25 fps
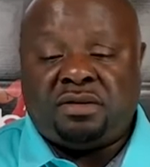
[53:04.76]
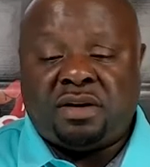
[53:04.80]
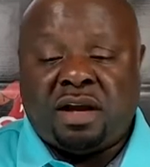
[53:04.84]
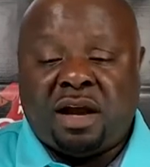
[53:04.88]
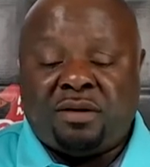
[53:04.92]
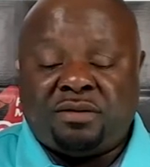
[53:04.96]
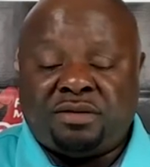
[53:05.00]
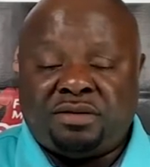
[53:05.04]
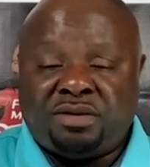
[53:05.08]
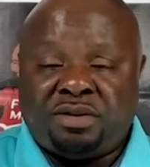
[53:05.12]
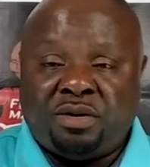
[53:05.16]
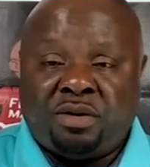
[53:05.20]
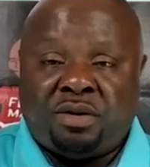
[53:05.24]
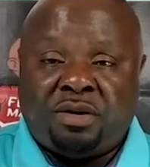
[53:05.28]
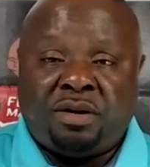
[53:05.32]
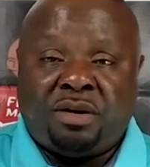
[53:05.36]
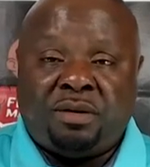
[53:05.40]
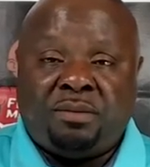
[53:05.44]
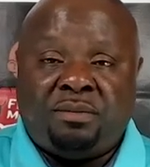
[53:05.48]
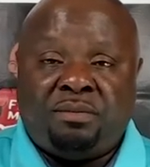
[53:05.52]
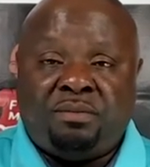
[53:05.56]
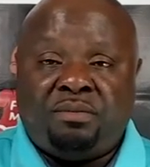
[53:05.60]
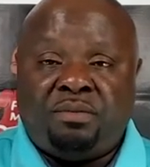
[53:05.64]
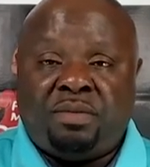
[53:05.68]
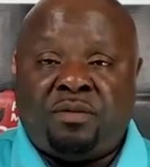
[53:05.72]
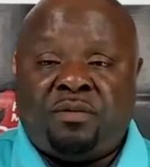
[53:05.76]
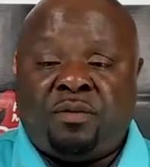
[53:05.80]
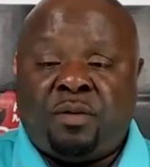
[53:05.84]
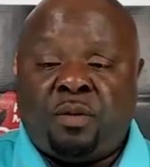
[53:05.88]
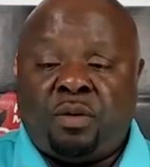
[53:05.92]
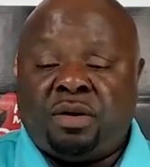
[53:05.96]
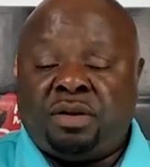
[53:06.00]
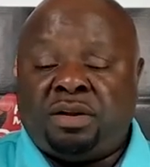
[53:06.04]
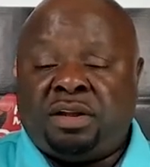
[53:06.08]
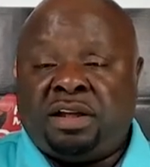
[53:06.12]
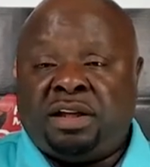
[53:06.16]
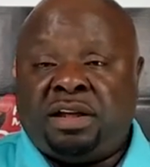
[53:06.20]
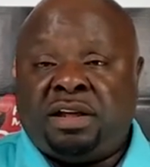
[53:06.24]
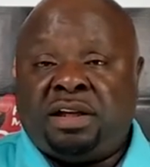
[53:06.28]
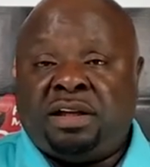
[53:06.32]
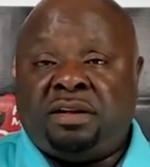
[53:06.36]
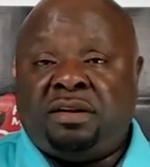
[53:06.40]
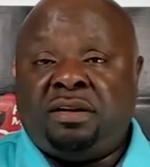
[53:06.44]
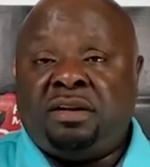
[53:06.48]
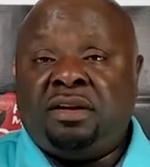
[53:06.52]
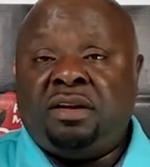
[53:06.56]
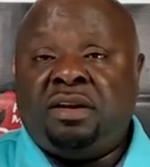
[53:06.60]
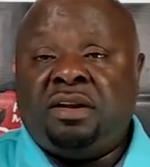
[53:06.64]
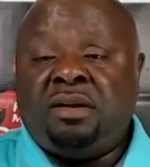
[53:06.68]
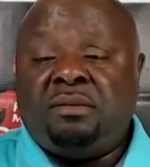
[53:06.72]
you know, I was doing it before then
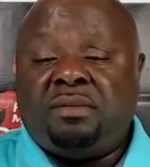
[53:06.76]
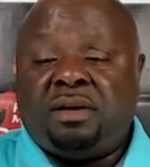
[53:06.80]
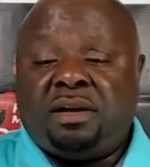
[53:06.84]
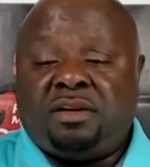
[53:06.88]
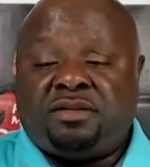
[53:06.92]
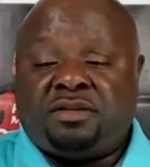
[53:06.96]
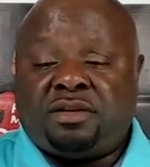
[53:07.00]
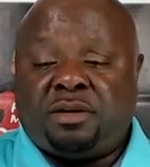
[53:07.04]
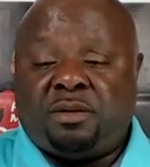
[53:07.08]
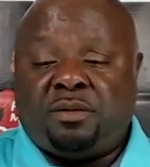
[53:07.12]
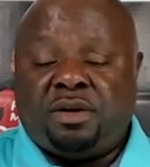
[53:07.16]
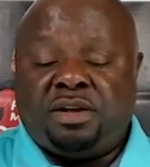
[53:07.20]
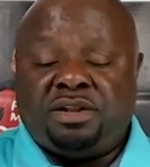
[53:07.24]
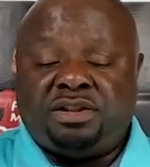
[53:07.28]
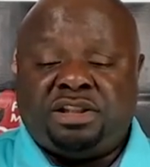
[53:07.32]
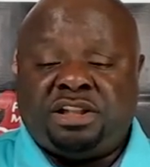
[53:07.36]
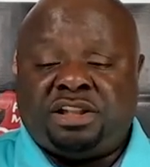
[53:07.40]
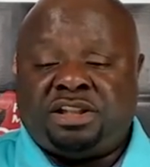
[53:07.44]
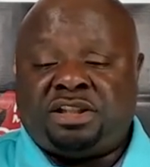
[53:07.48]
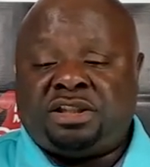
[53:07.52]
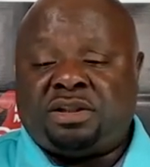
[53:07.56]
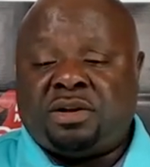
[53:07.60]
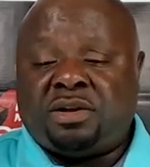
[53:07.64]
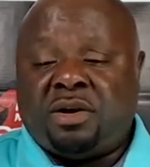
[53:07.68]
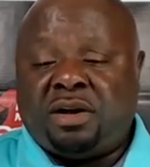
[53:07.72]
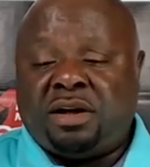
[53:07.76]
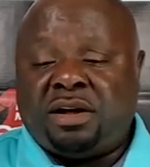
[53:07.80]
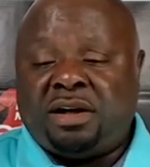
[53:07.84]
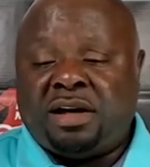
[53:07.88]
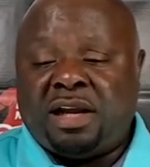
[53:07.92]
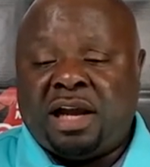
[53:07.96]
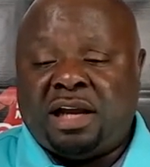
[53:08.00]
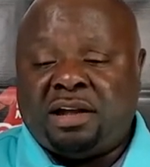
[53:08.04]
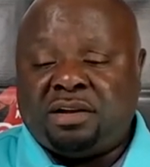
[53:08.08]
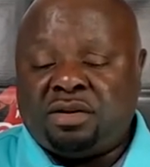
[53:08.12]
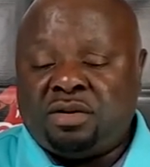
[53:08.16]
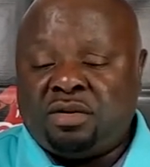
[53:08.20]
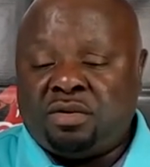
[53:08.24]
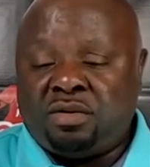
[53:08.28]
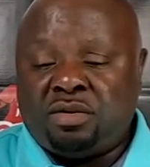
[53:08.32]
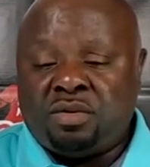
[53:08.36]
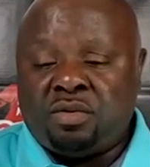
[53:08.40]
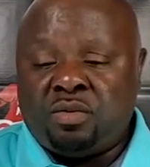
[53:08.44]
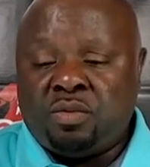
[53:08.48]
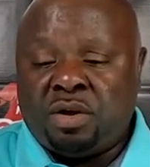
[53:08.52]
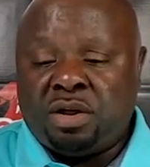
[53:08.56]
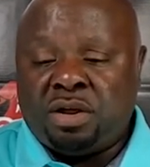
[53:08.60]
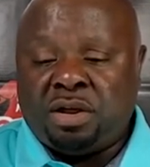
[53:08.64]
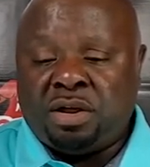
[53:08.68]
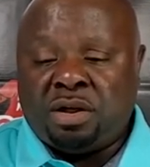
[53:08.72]
but someone just starting out, you
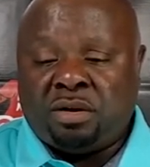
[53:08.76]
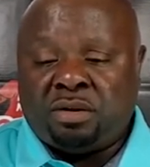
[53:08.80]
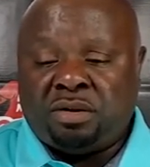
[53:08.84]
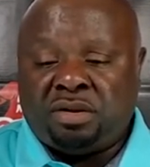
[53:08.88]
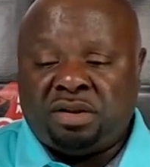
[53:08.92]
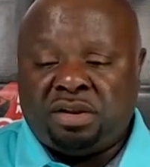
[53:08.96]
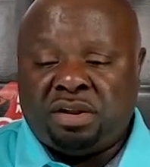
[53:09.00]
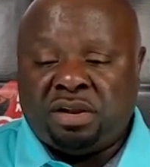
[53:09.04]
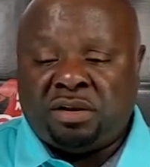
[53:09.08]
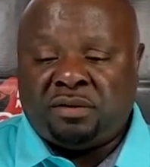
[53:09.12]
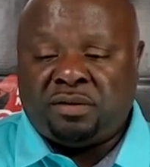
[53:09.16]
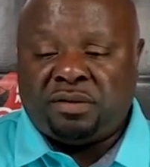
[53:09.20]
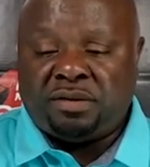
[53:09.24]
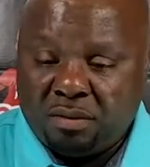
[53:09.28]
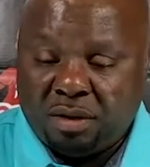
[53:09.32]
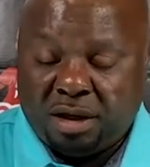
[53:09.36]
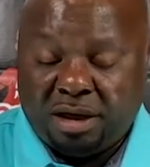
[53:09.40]
you wouldn't know the difference.